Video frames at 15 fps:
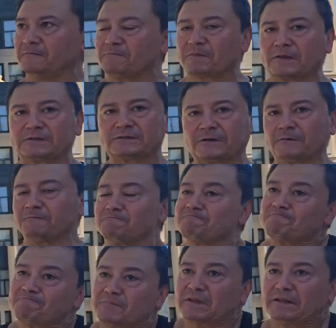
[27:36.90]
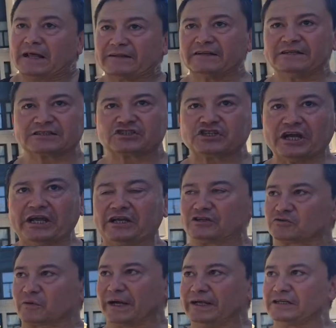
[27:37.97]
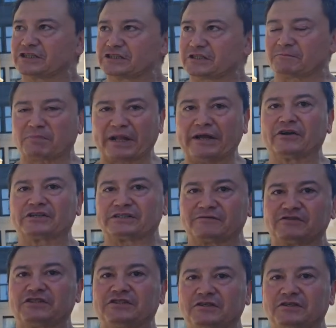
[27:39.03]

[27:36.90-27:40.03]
So nothing has changed, right? It's just the players have changed.